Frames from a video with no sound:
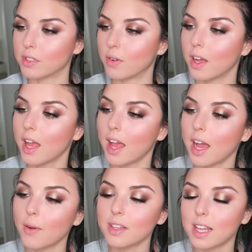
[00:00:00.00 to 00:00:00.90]
So
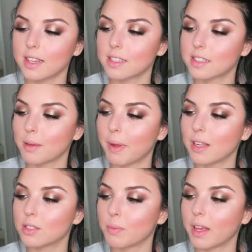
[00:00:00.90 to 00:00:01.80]
I really like this lip
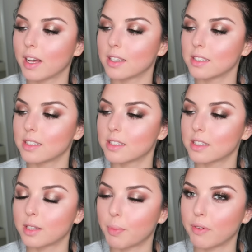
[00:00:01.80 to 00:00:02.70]
pencil because it's
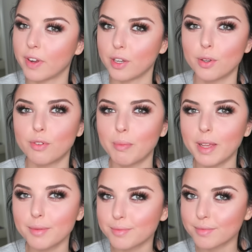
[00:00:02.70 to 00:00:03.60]
the perfect nude for me.